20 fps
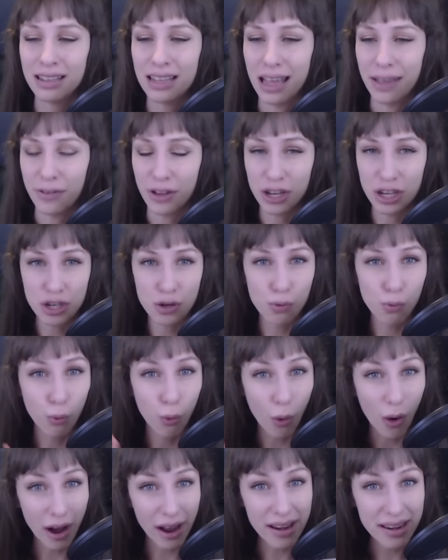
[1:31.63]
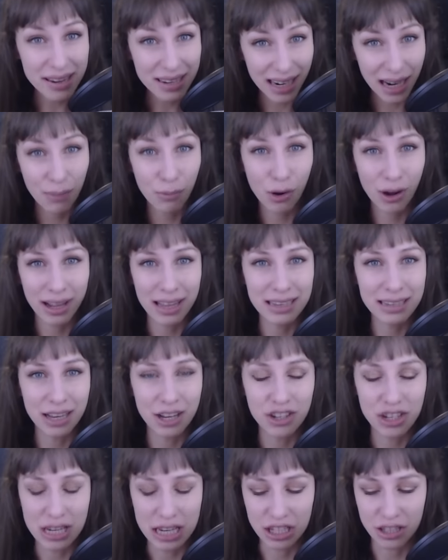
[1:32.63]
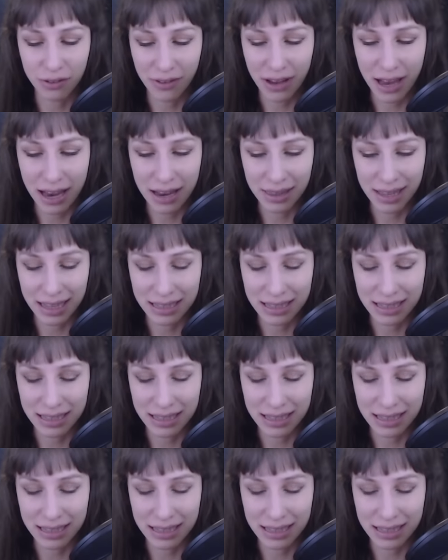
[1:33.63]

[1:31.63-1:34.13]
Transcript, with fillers: if you can do one time walking dungeon each event,